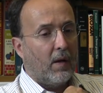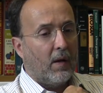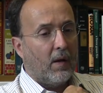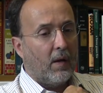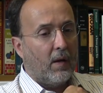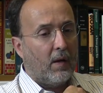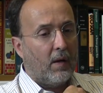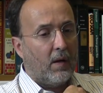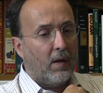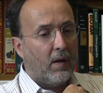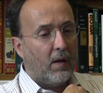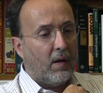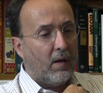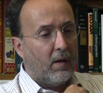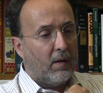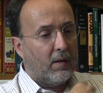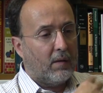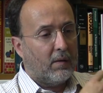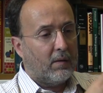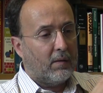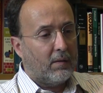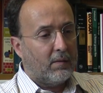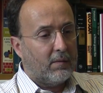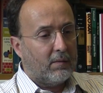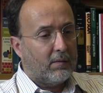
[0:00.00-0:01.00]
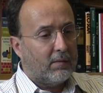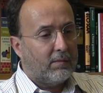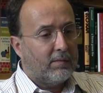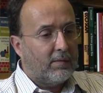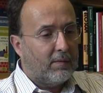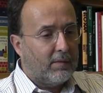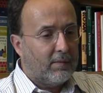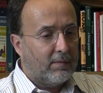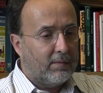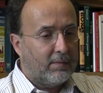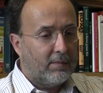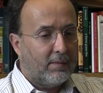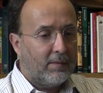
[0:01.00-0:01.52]
a
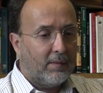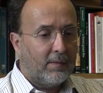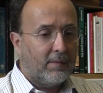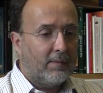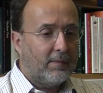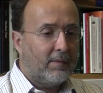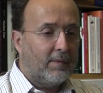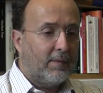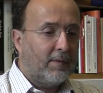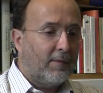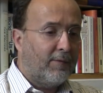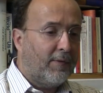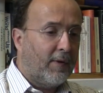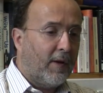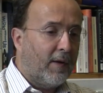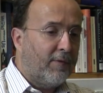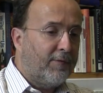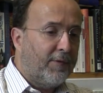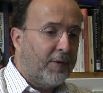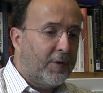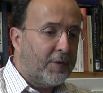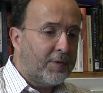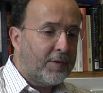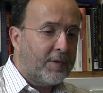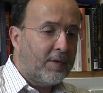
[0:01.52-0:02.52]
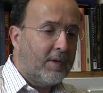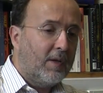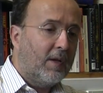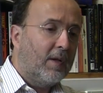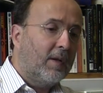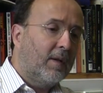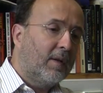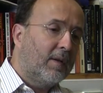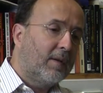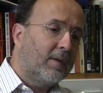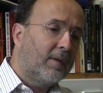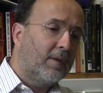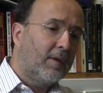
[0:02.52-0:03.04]
first
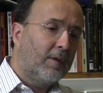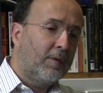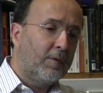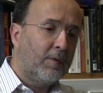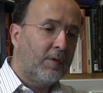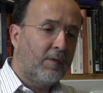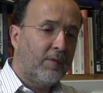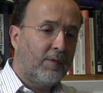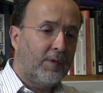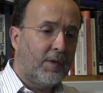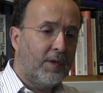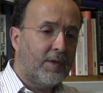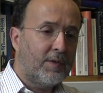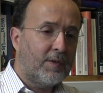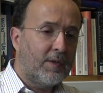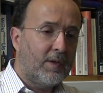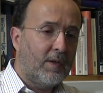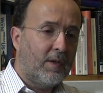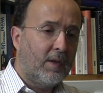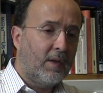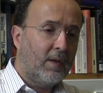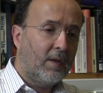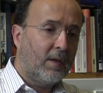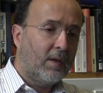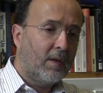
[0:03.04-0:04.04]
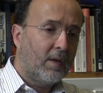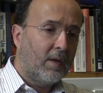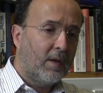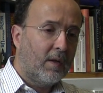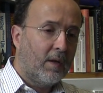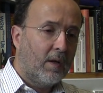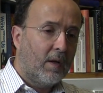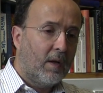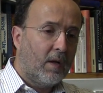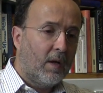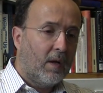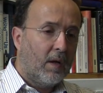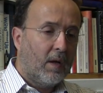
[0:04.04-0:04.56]
year university,
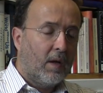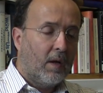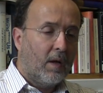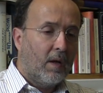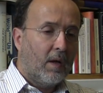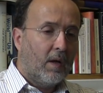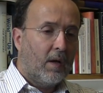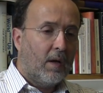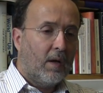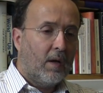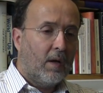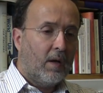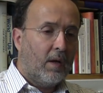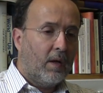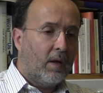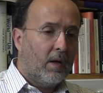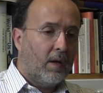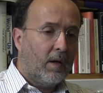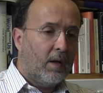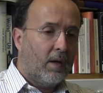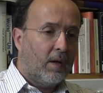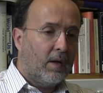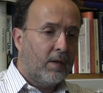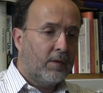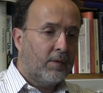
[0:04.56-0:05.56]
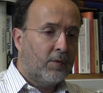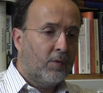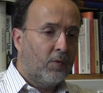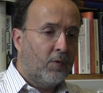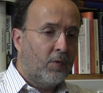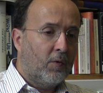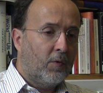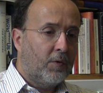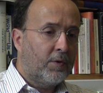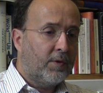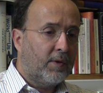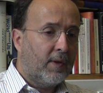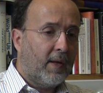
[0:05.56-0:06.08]

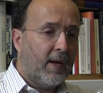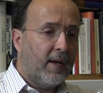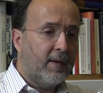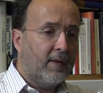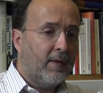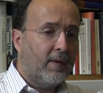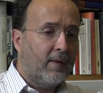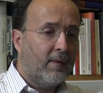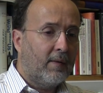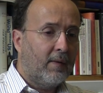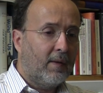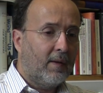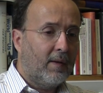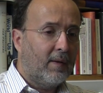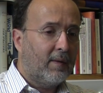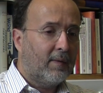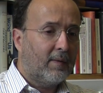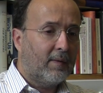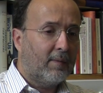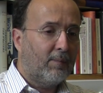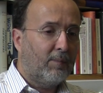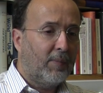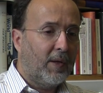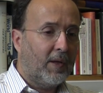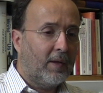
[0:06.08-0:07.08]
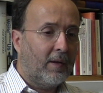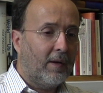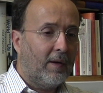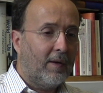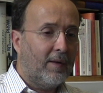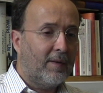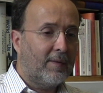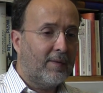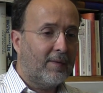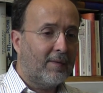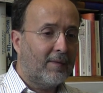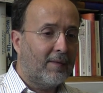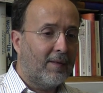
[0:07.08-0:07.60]
to study this,
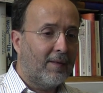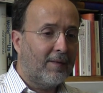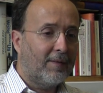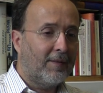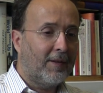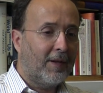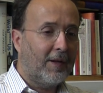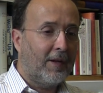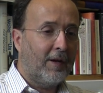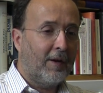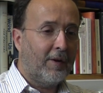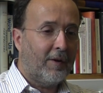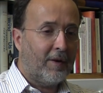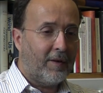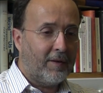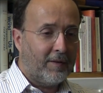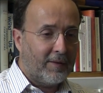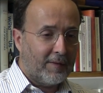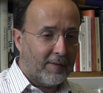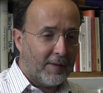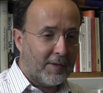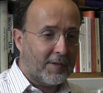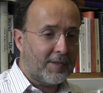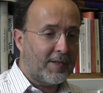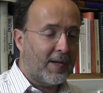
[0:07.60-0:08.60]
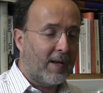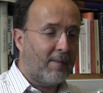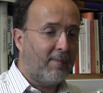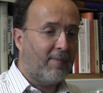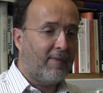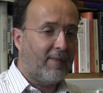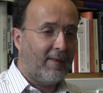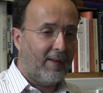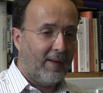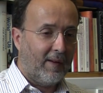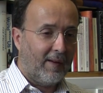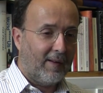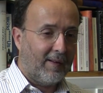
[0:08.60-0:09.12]
because they learn the same
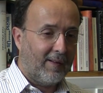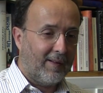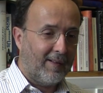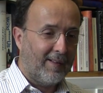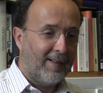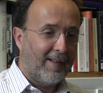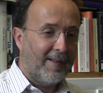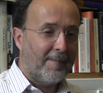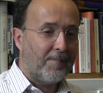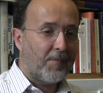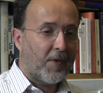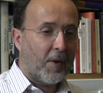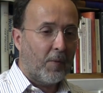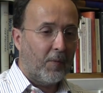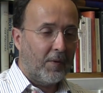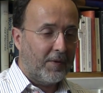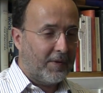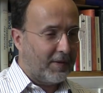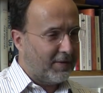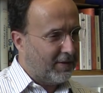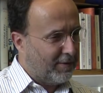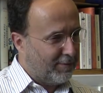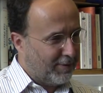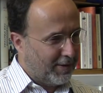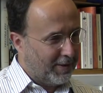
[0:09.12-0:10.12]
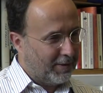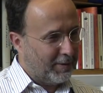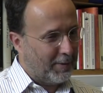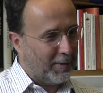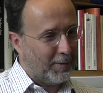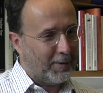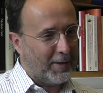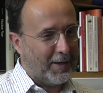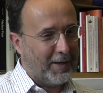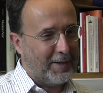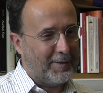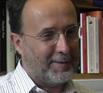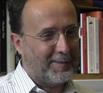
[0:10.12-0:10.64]
thing with a different
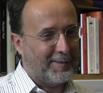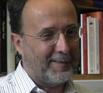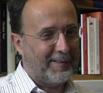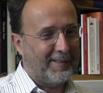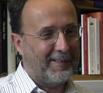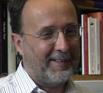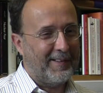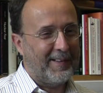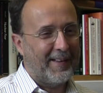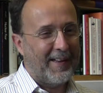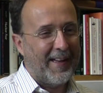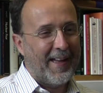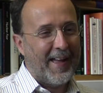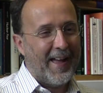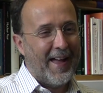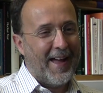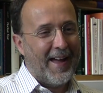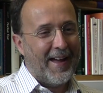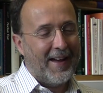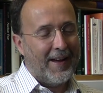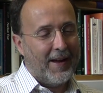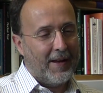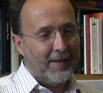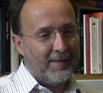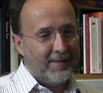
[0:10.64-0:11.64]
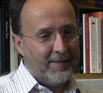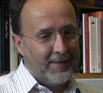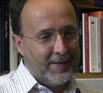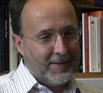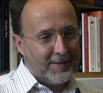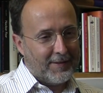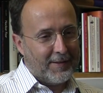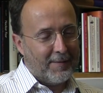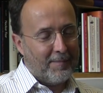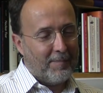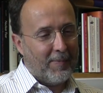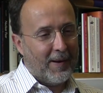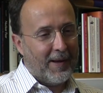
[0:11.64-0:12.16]
notation, and
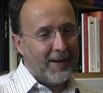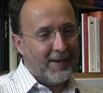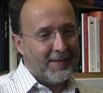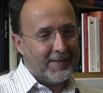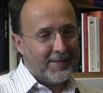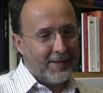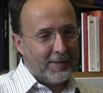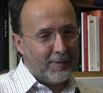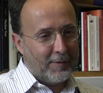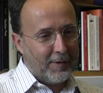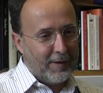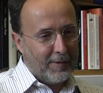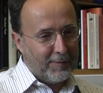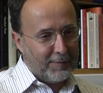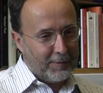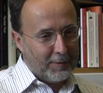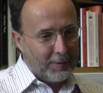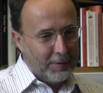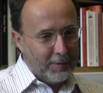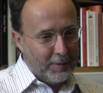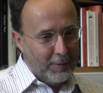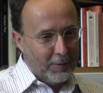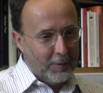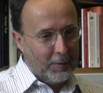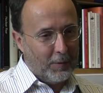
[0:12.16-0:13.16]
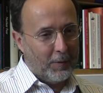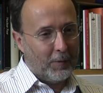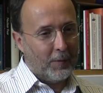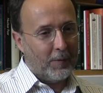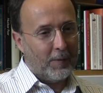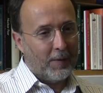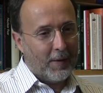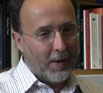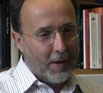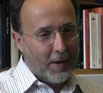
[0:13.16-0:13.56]
this implies that you have to